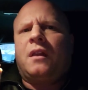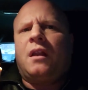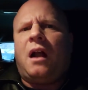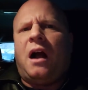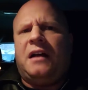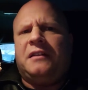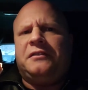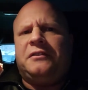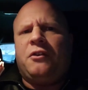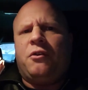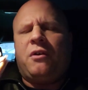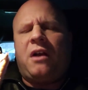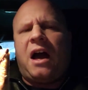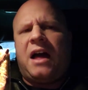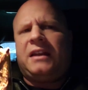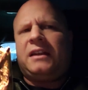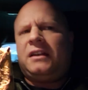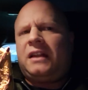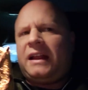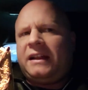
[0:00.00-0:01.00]
I still
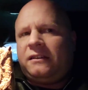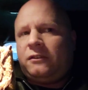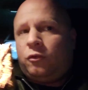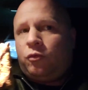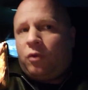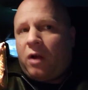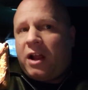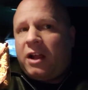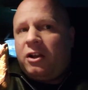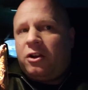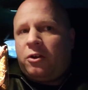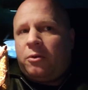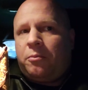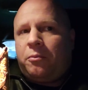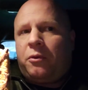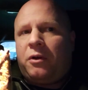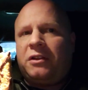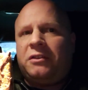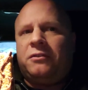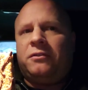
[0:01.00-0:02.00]
kind of like the regular
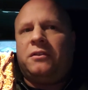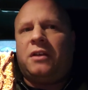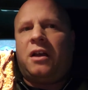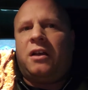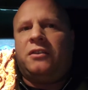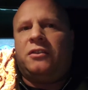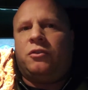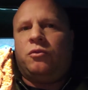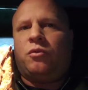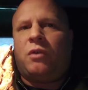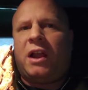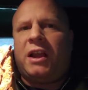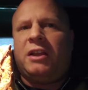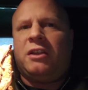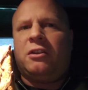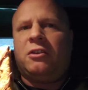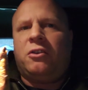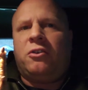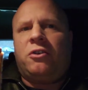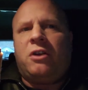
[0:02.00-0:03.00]
uh, the
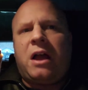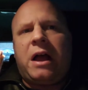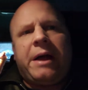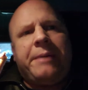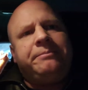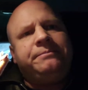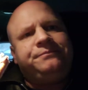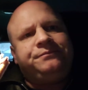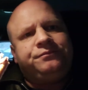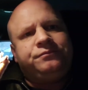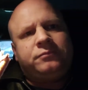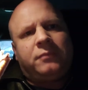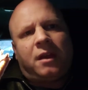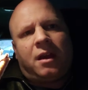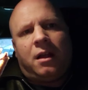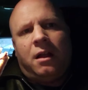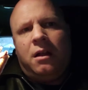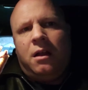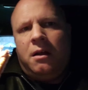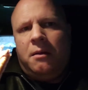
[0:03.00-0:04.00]
regular um,
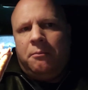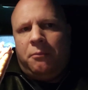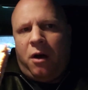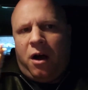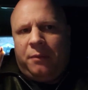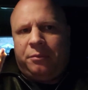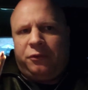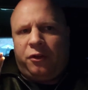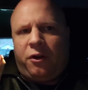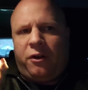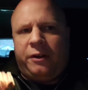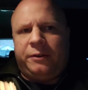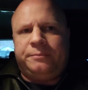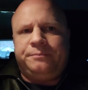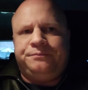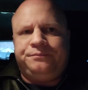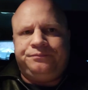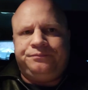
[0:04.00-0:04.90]
Pop Tart,